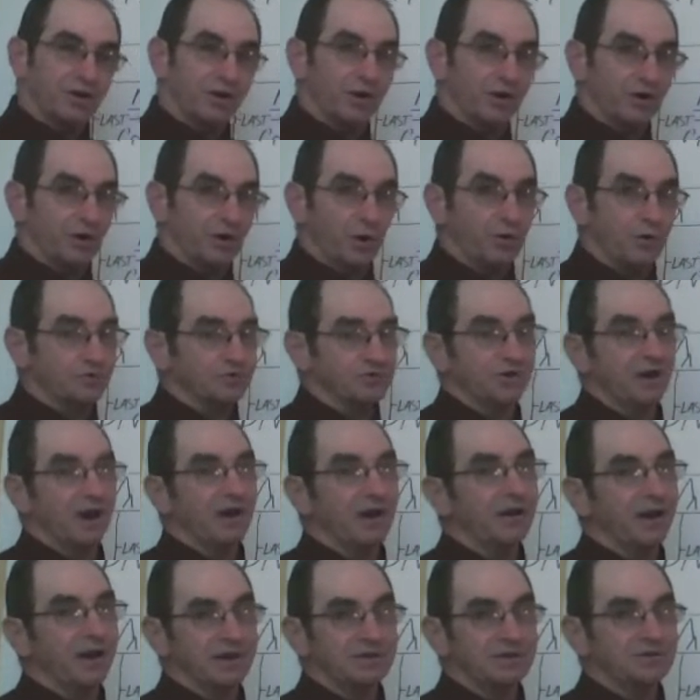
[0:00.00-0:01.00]
Of course, in
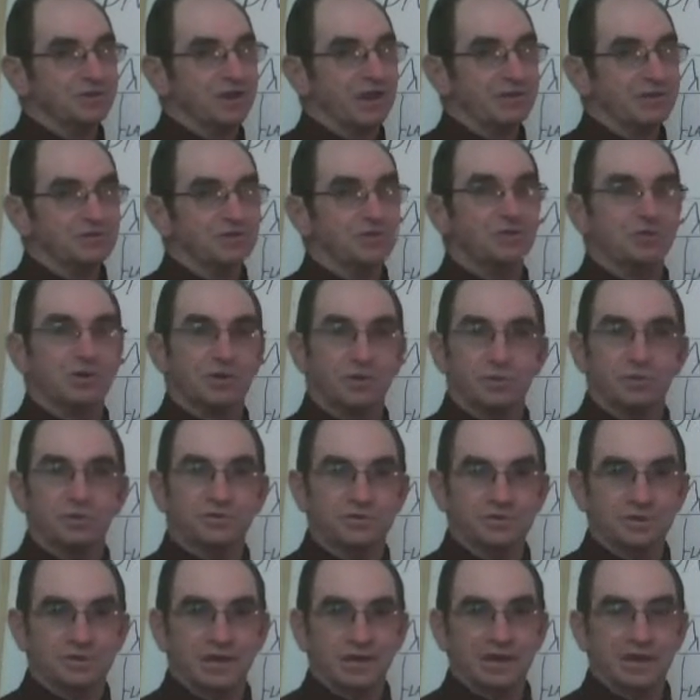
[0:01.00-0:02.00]
our next section, you will
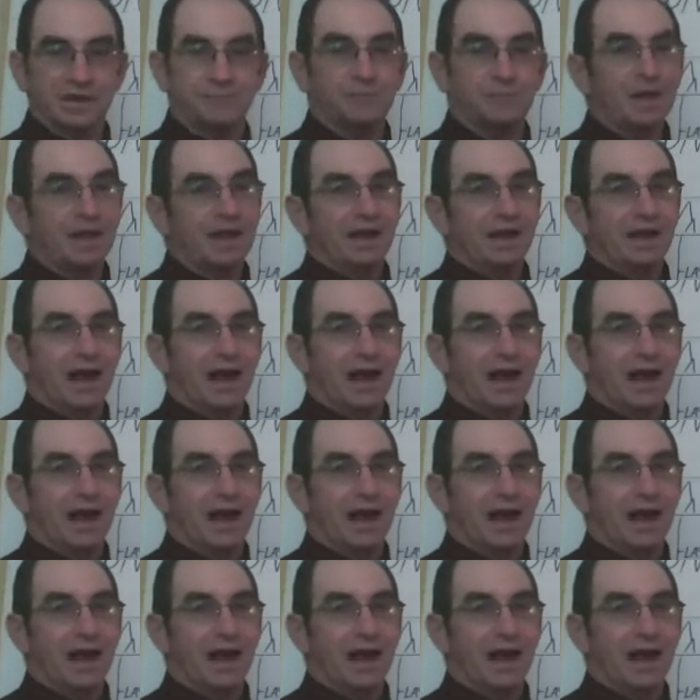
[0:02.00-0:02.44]
see